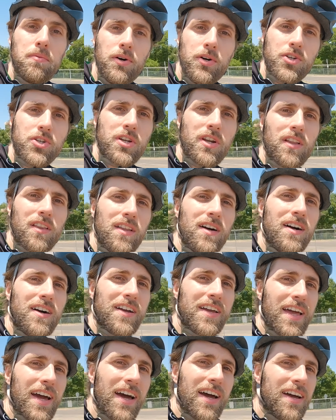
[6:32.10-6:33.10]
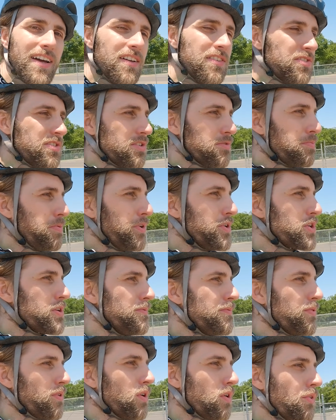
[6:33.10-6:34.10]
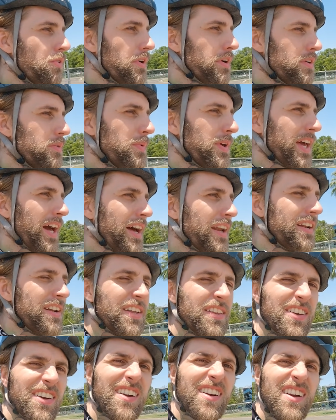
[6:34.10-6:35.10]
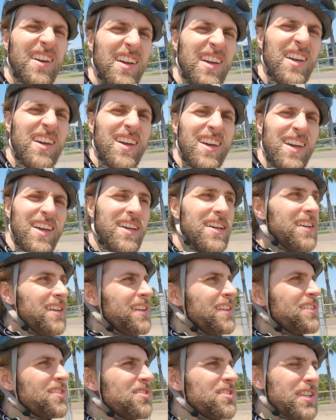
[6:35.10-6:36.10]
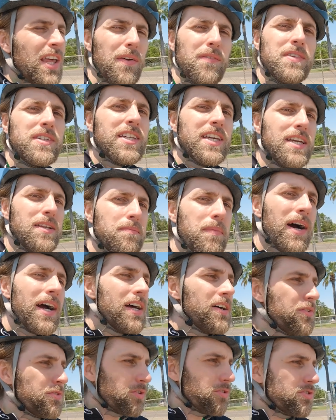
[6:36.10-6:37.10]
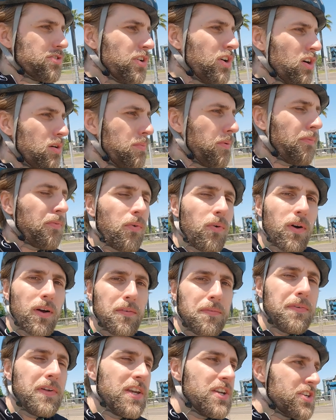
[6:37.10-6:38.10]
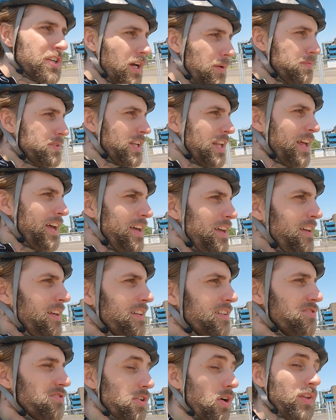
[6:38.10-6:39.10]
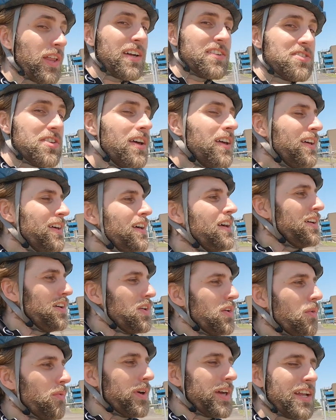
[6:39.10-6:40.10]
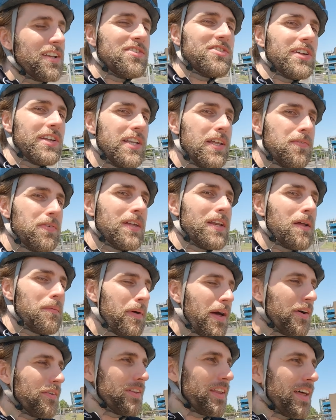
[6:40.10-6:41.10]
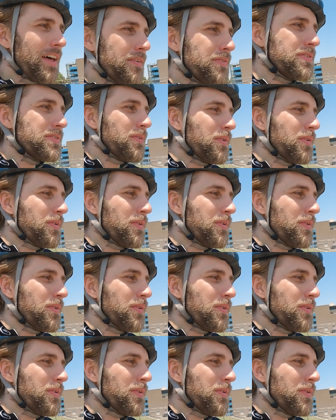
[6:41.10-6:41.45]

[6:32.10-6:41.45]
Pushing along, guys, just pushing forward. We got another 17 miles or so before I finish up today, so we got a significant amount left.